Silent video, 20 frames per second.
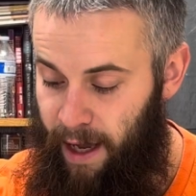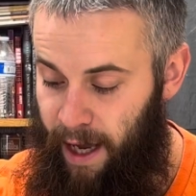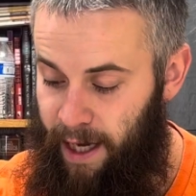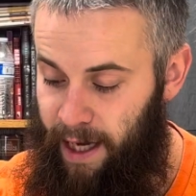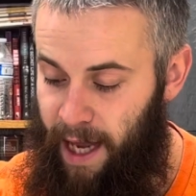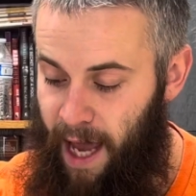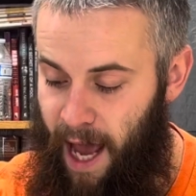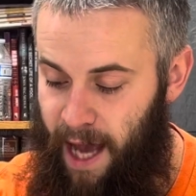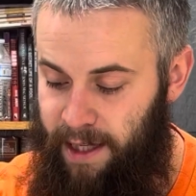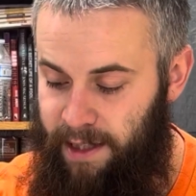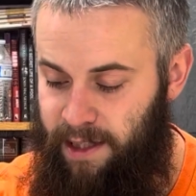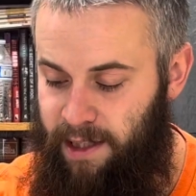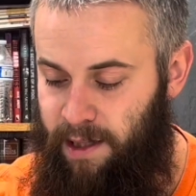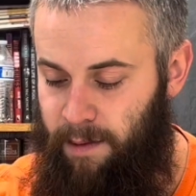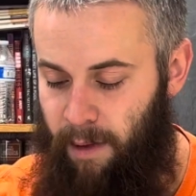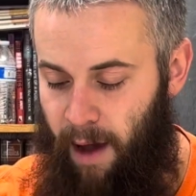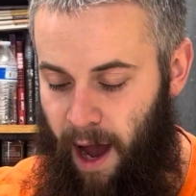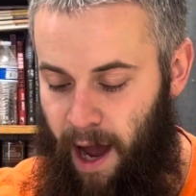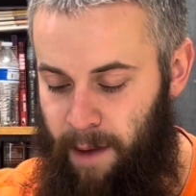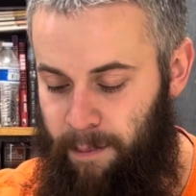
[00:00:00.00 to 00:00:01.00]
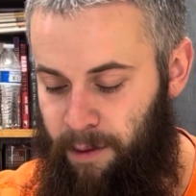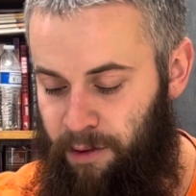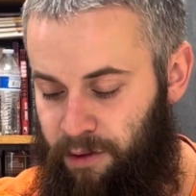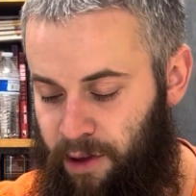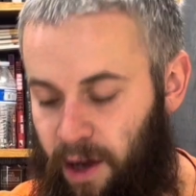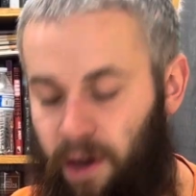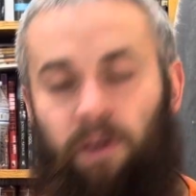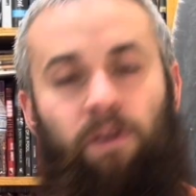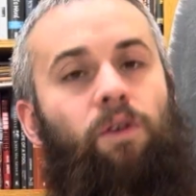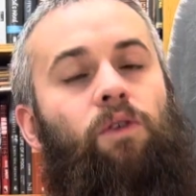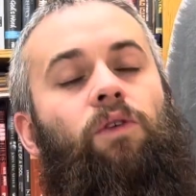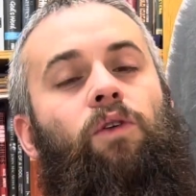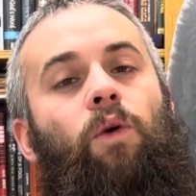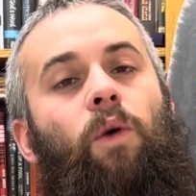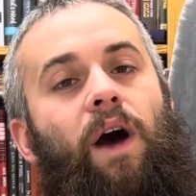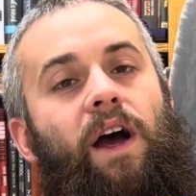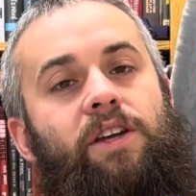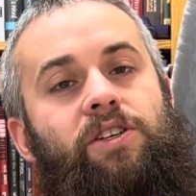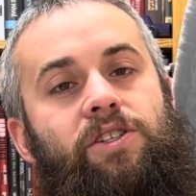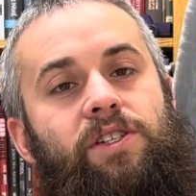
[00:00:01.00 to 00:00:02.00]
And he asks some hypothetical
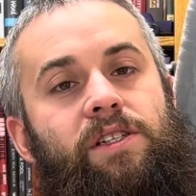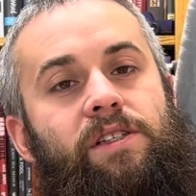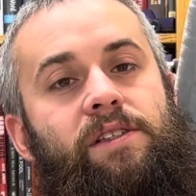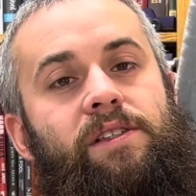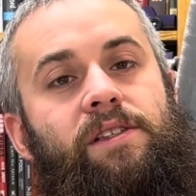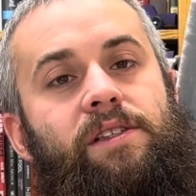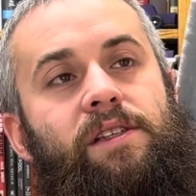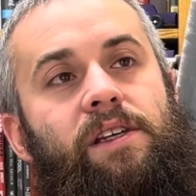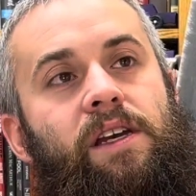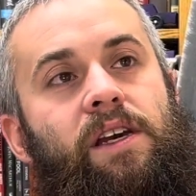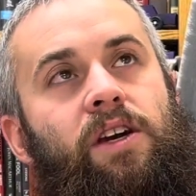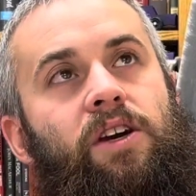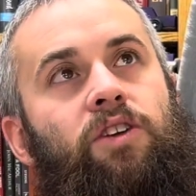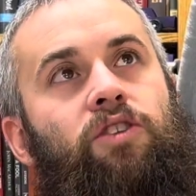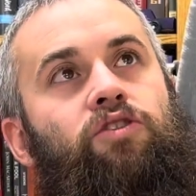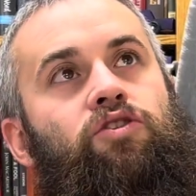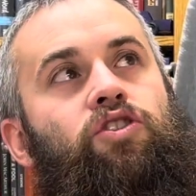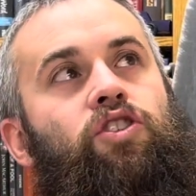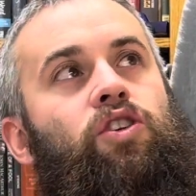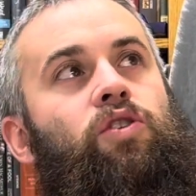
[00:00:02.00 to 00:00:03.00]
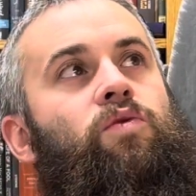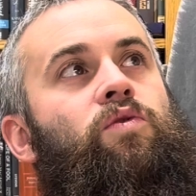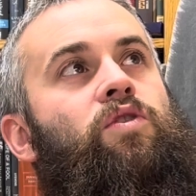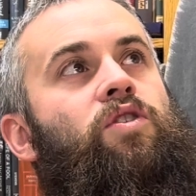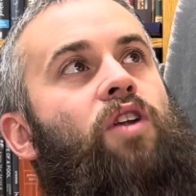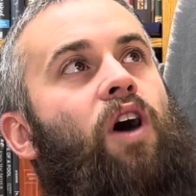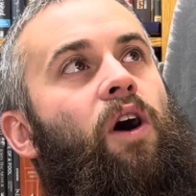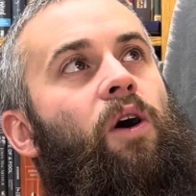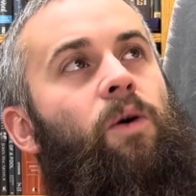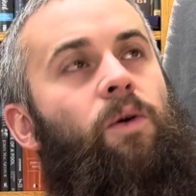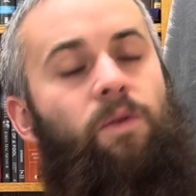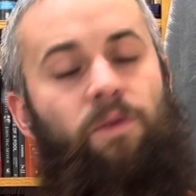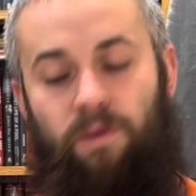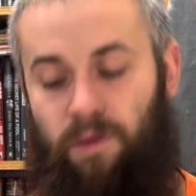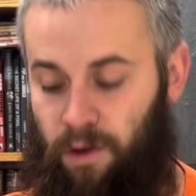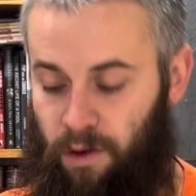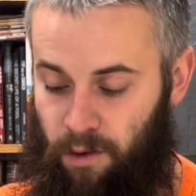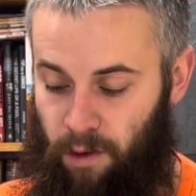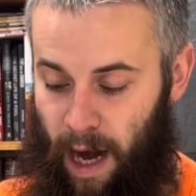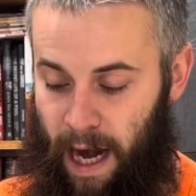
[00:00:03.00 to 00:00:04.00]
questions to note
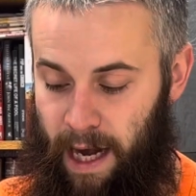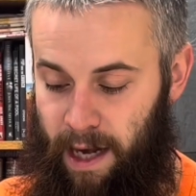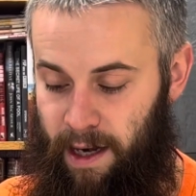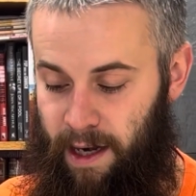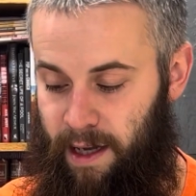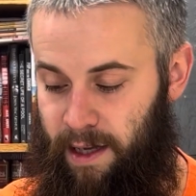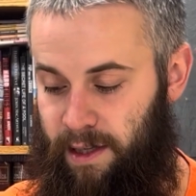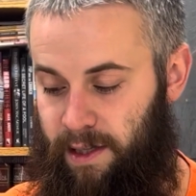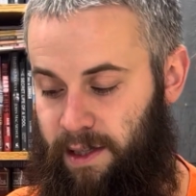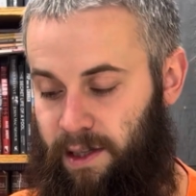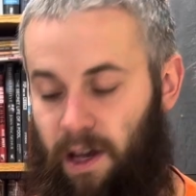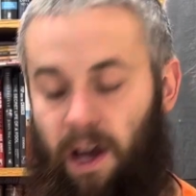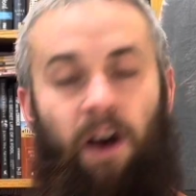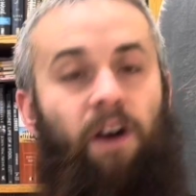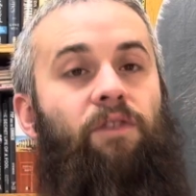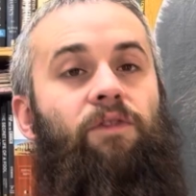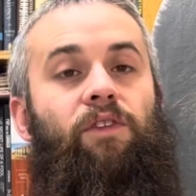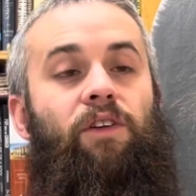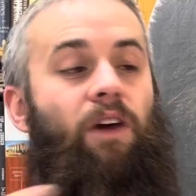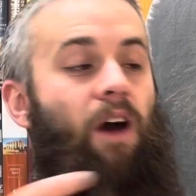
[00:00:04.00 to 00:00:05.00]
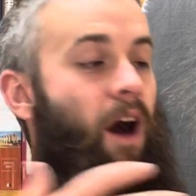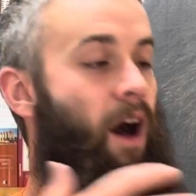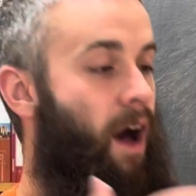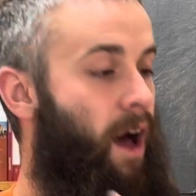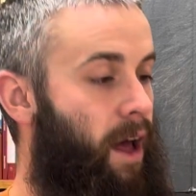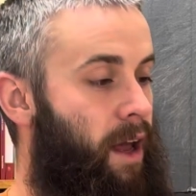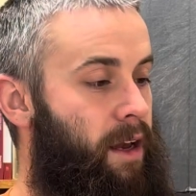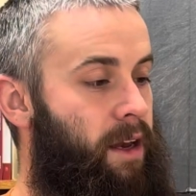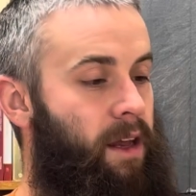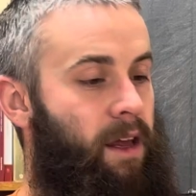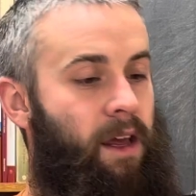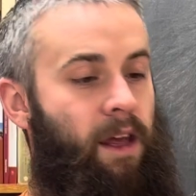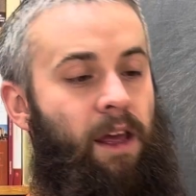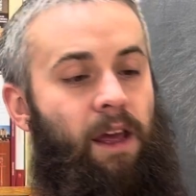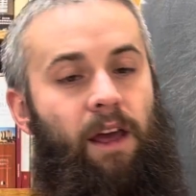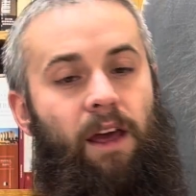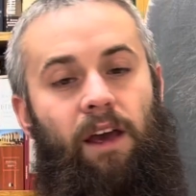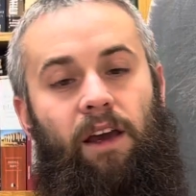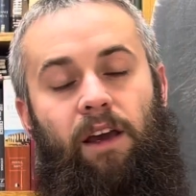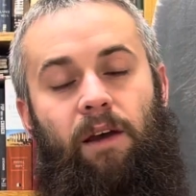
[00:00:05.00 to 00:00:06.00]
the greatness of God
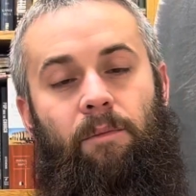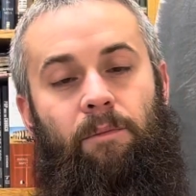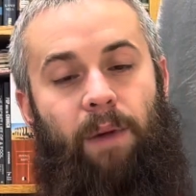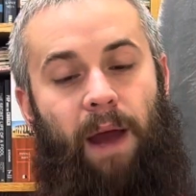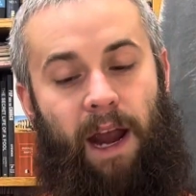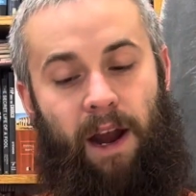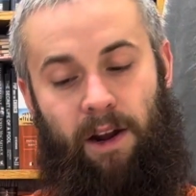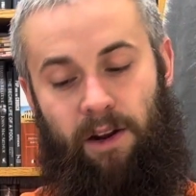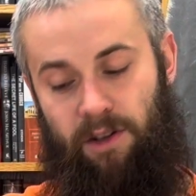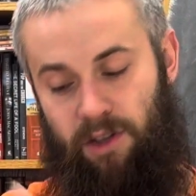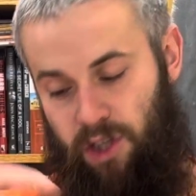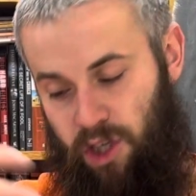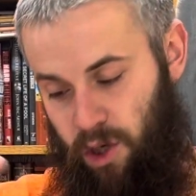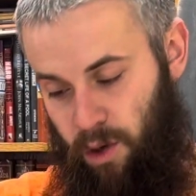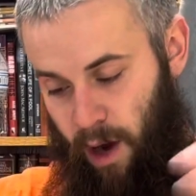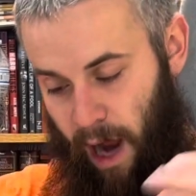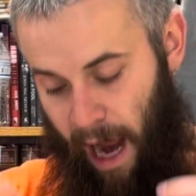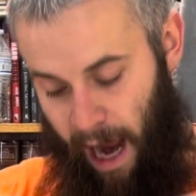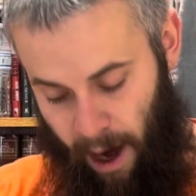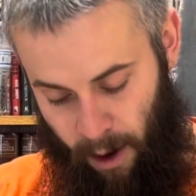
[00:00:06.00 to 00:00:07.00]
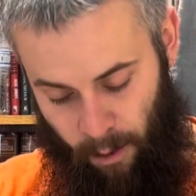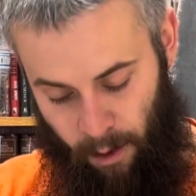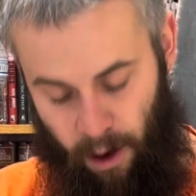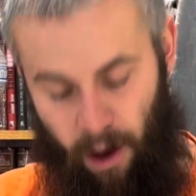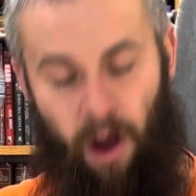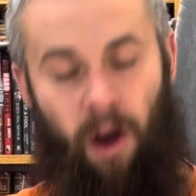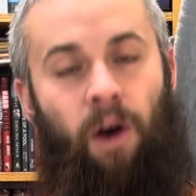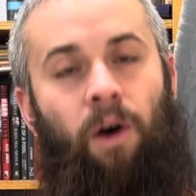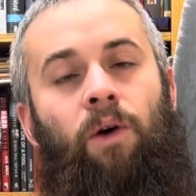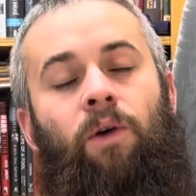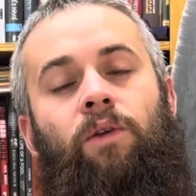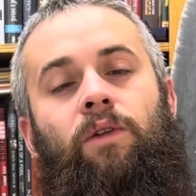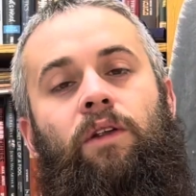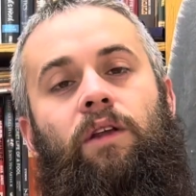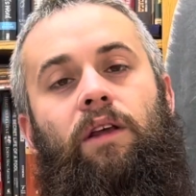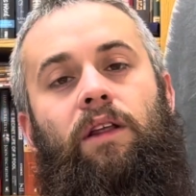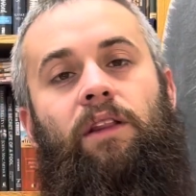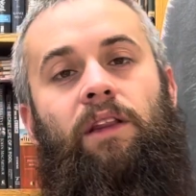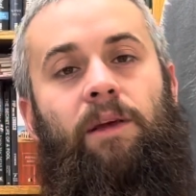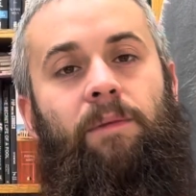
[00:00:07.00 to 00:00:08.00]
compared to our
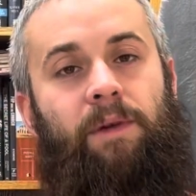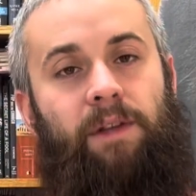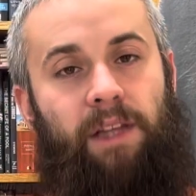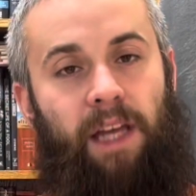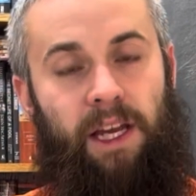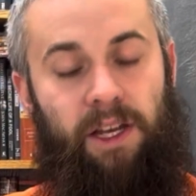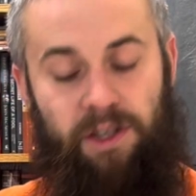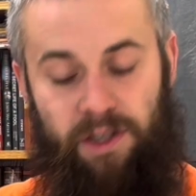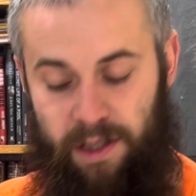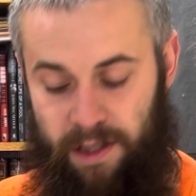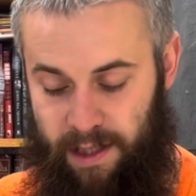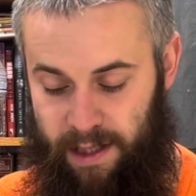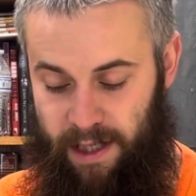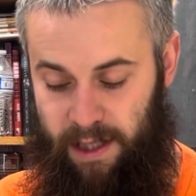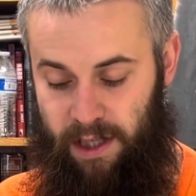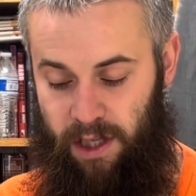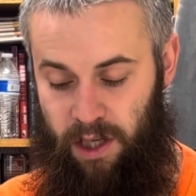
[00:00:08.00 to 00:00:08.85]
own limitations as